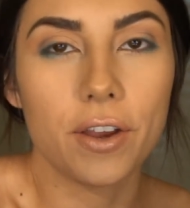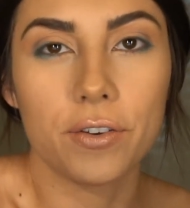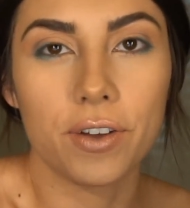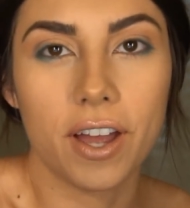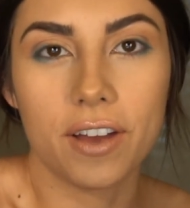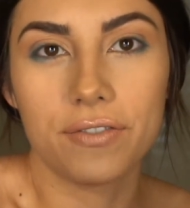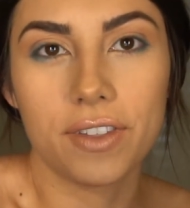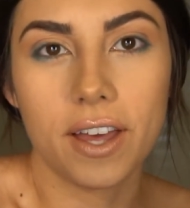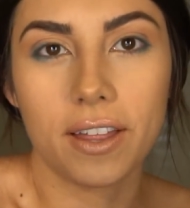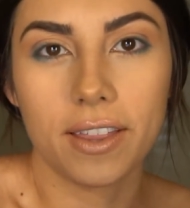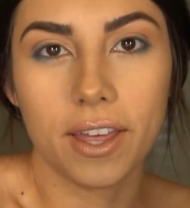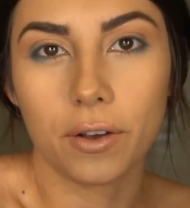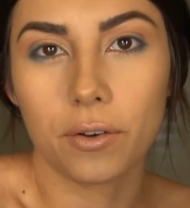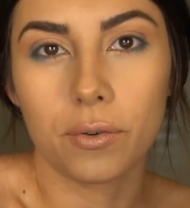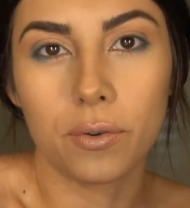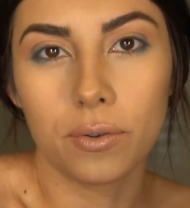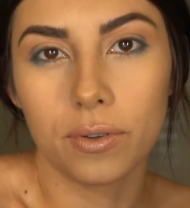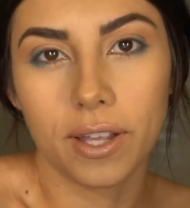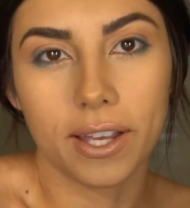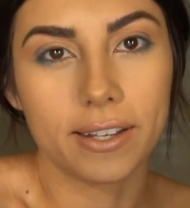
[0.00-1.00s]
You'll have that like
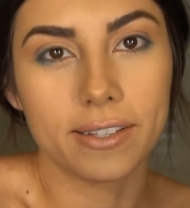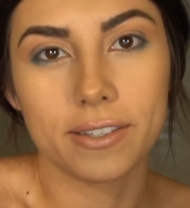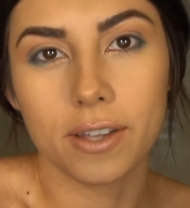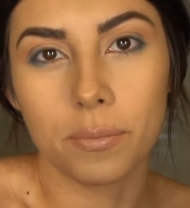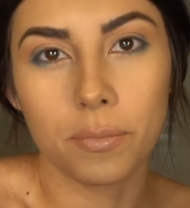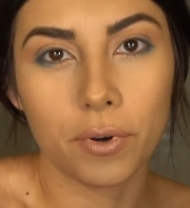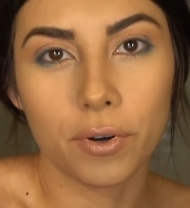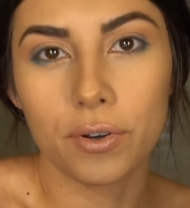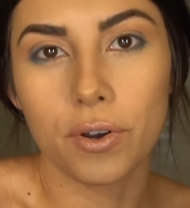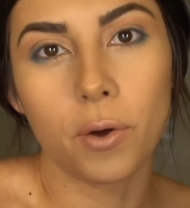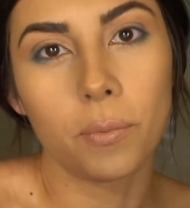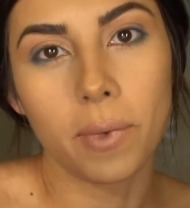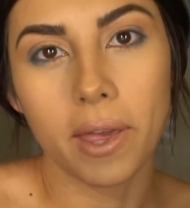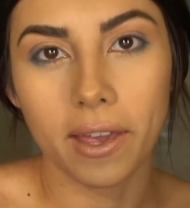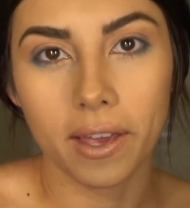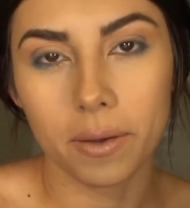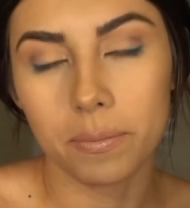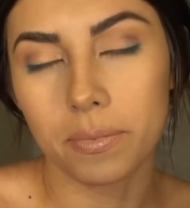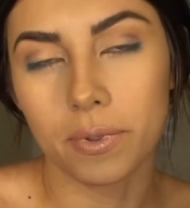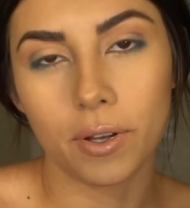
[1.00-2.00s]
whole like summer no
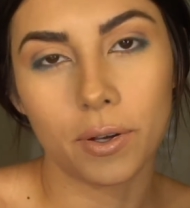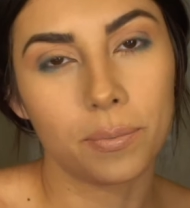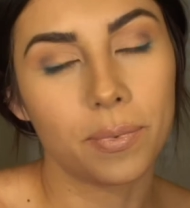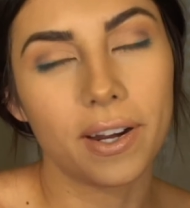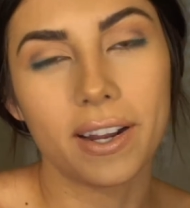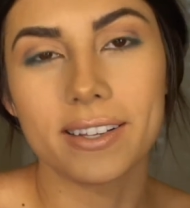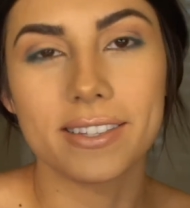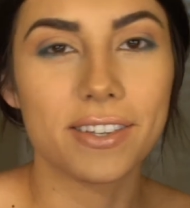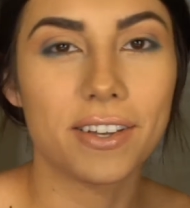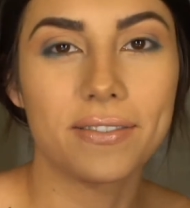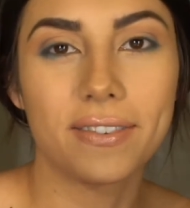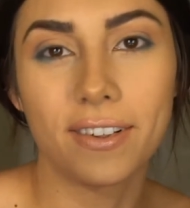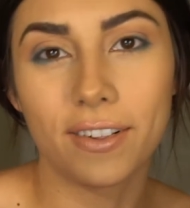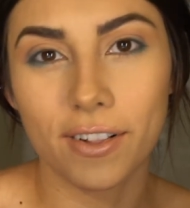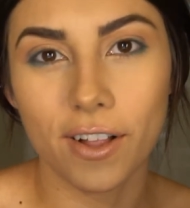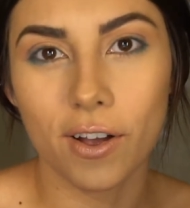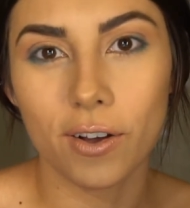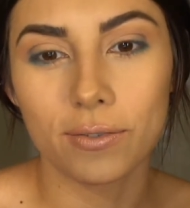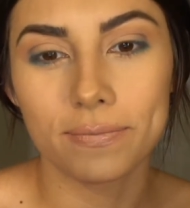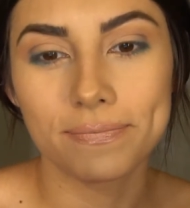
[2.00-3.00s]
makeup look, but I still have a
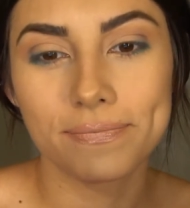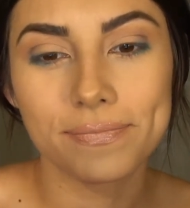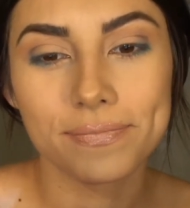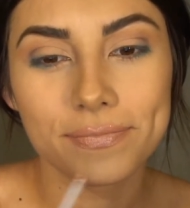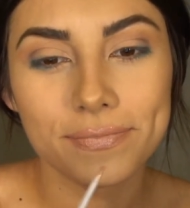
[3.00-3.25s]
glow.